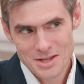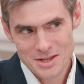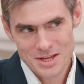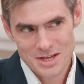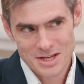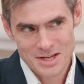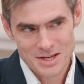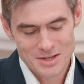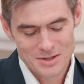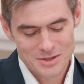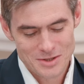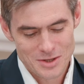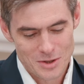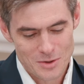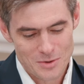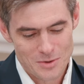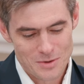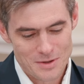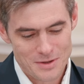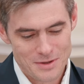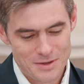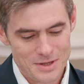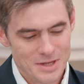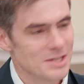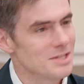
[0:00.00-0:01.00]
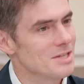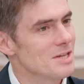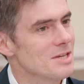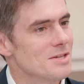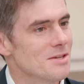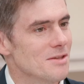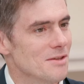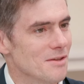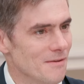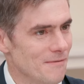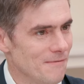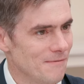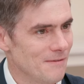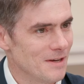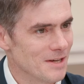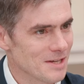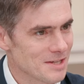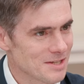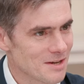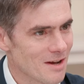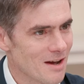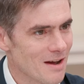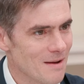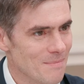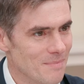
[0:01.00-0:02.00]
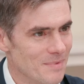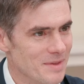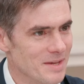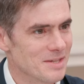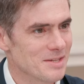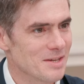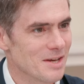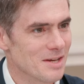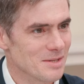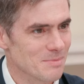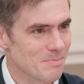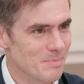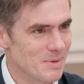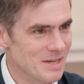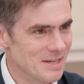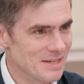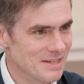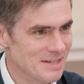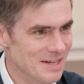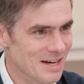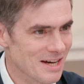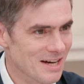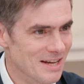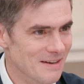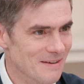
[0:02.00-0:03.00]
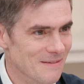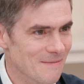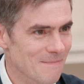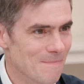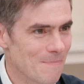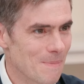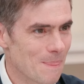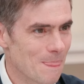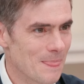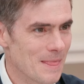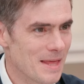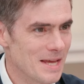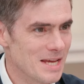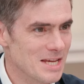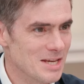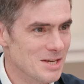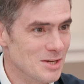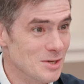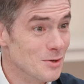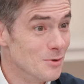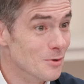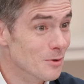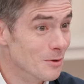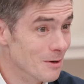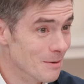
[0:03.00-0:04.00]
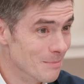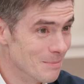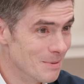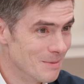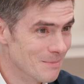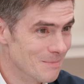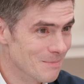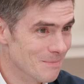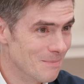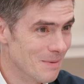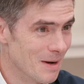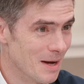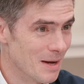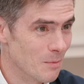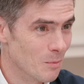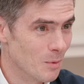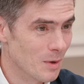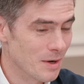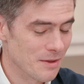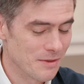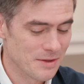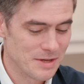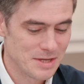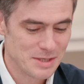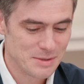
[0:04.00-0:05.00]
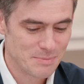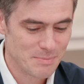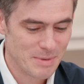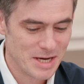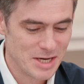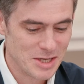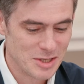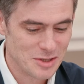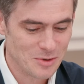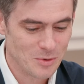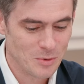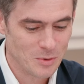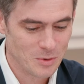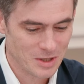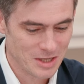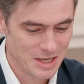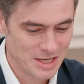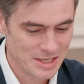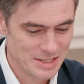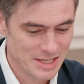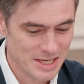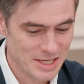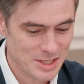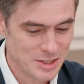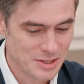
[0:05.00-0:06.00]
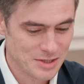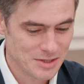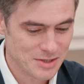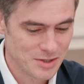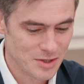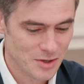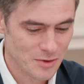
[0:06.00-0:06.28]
thing is, though, this isn't the first time this has been done in Europe by one of these major organizations.